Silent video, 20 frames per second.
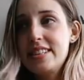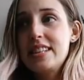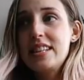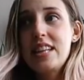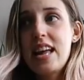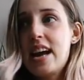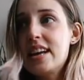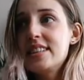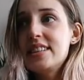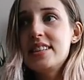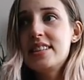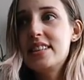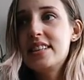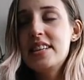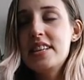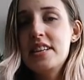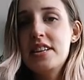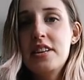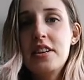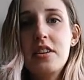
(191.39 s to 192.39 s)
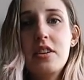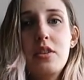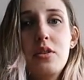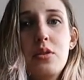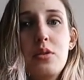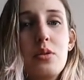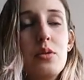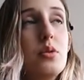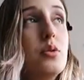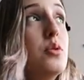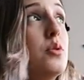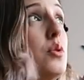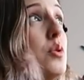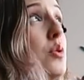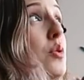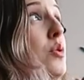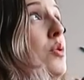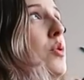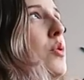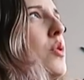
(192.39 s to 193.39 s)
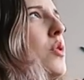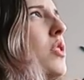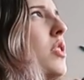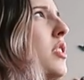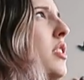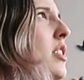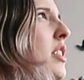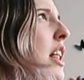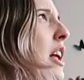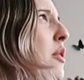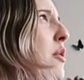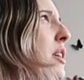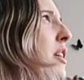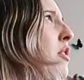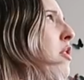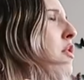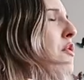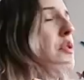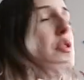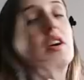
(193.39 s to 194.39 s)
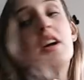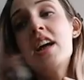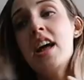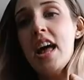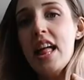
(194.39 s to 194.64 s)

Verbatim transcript: Last year, cloudy over.